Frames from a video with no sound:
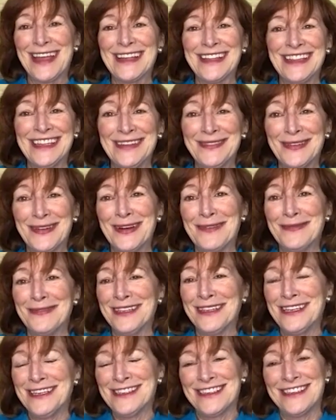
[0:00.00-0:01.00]
I leave her off
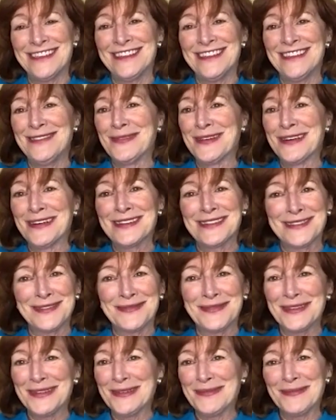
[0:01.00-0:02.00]
leash and she works a
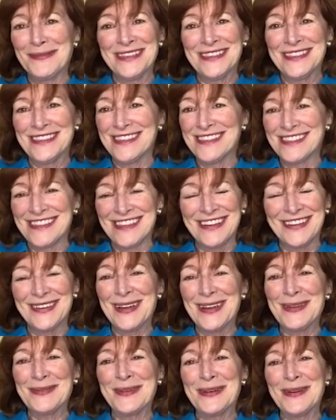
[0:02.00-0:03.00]
room, and she's
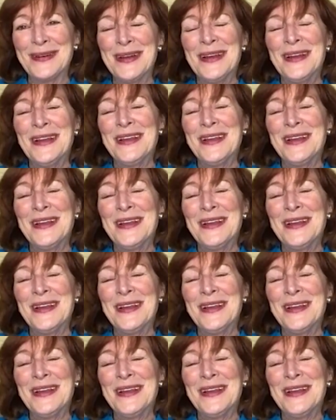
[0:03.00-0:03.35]
incredible.